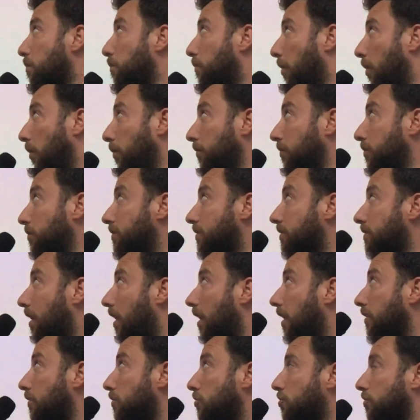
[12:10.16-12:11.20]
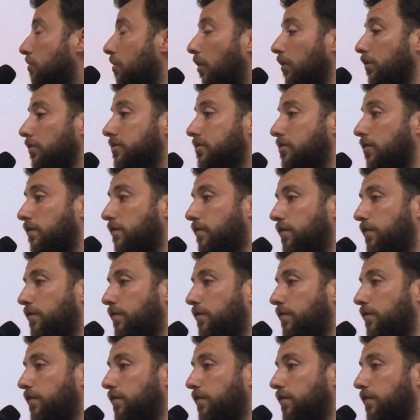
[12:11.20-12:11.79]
Bonus, you should also